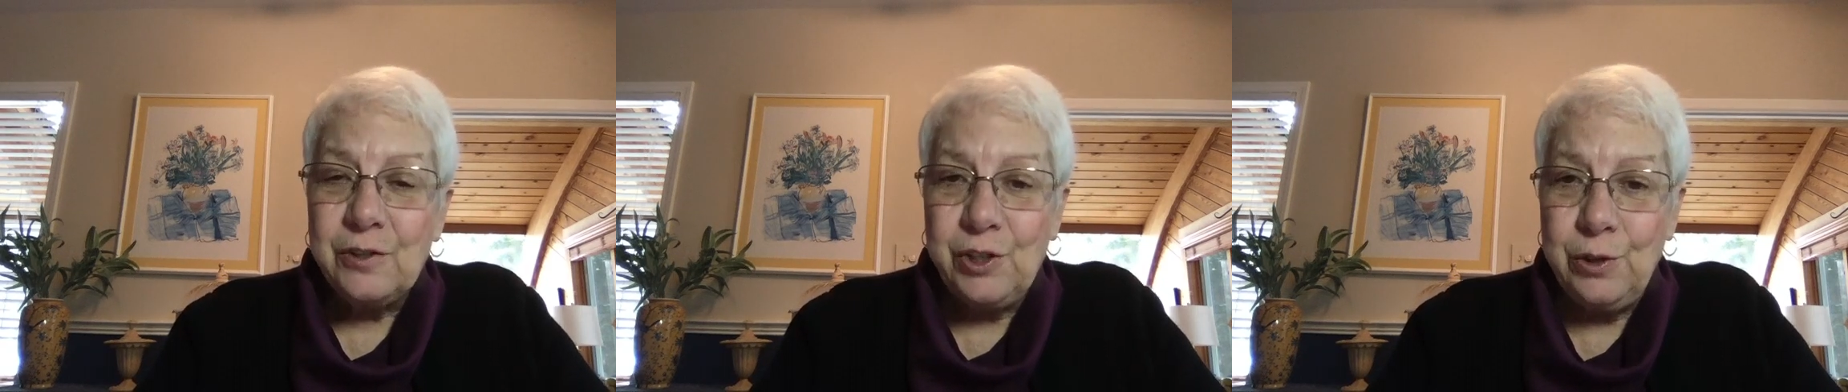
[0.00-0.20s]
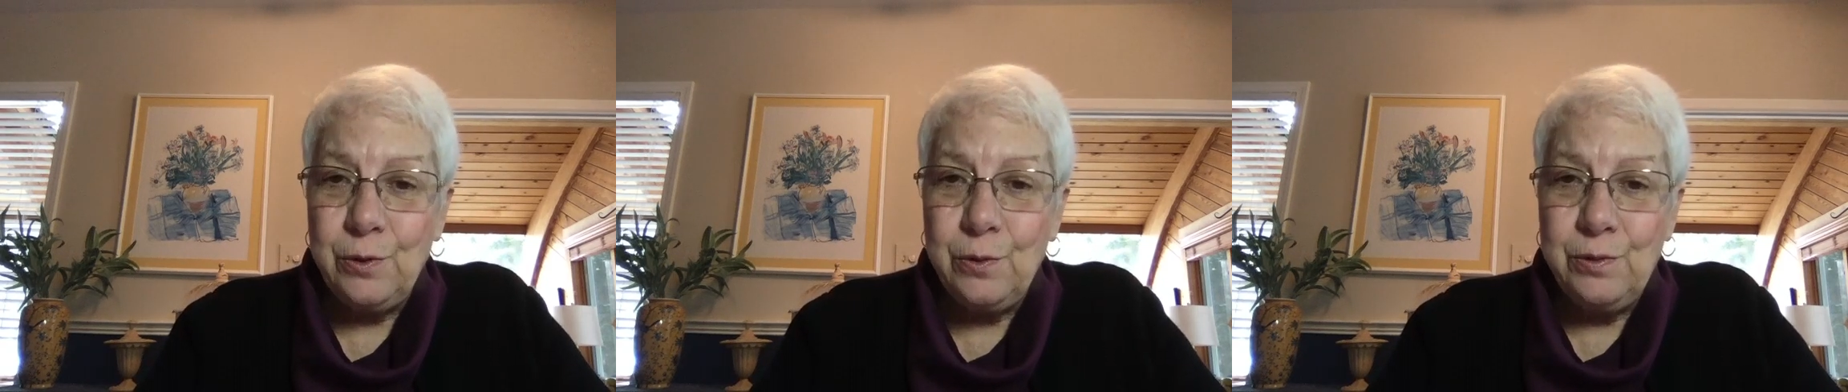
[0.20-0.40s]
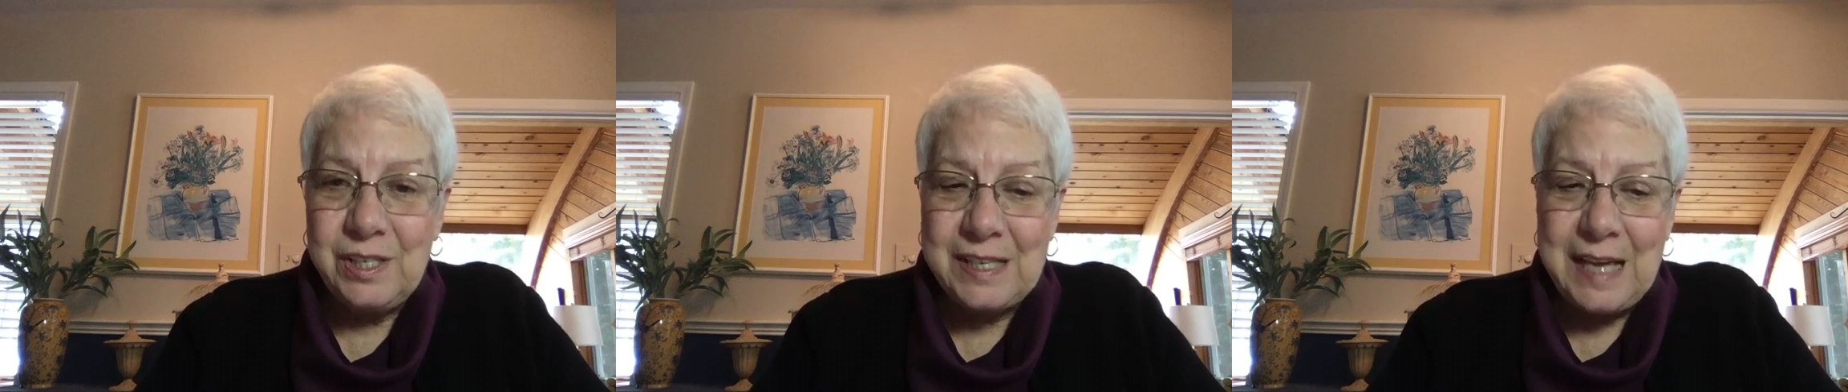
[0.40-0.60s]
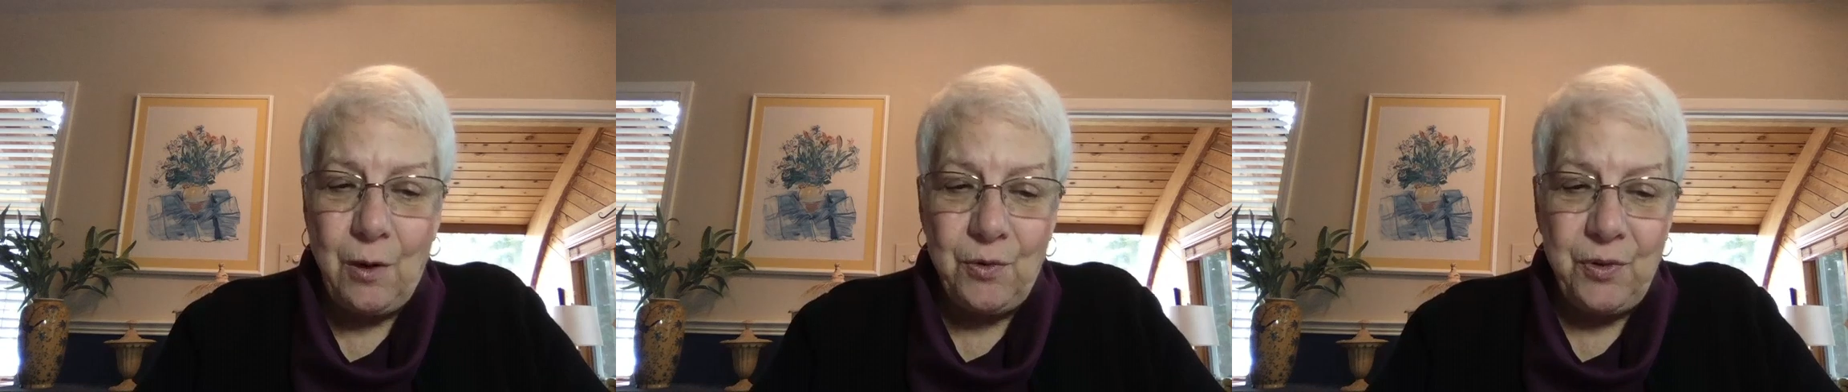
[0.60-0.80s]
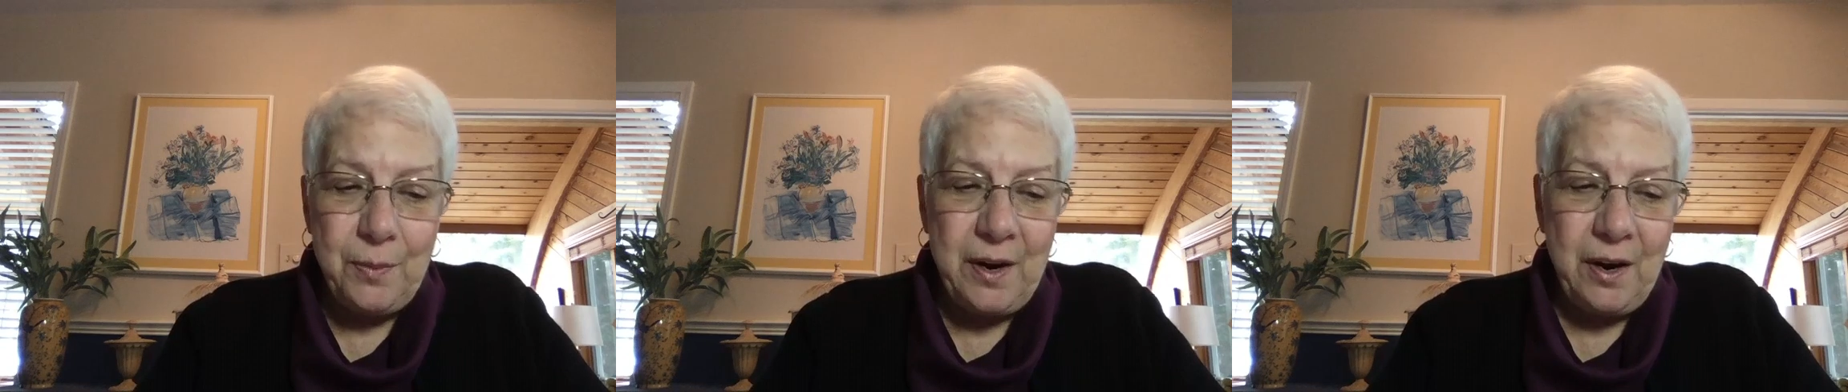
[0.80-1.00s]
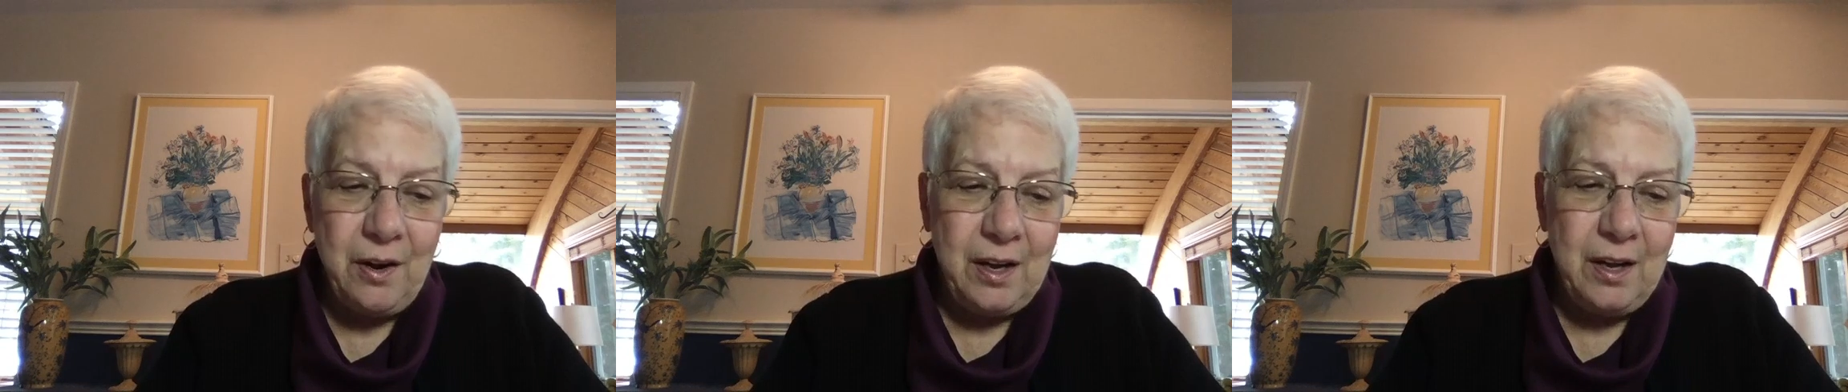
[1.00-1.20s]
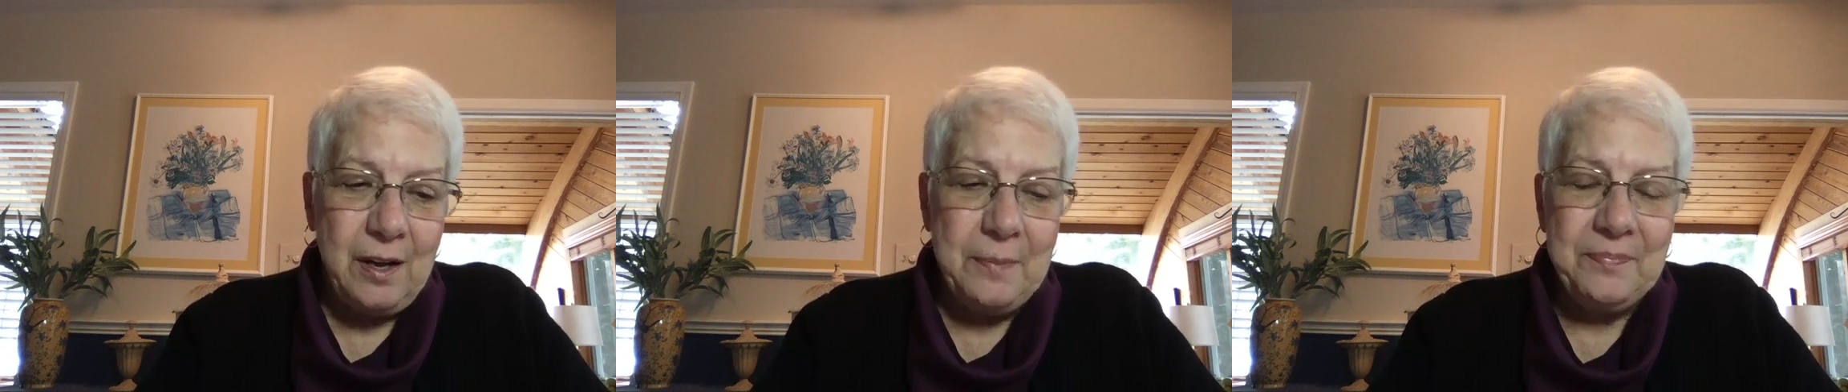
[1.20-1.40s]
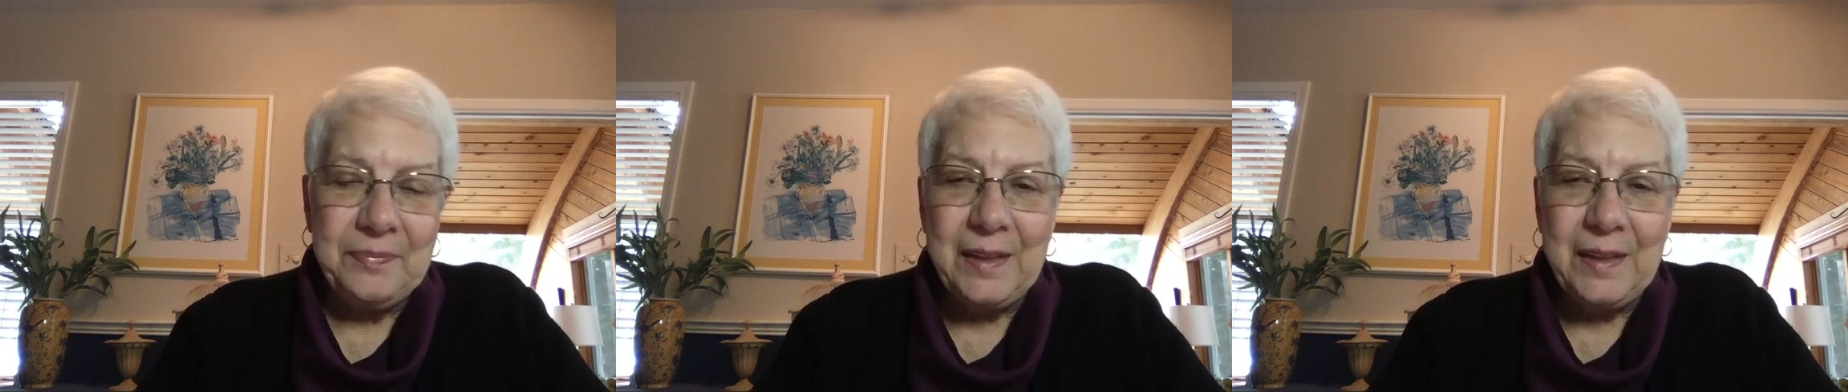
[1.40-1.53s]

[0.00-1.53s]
to South America.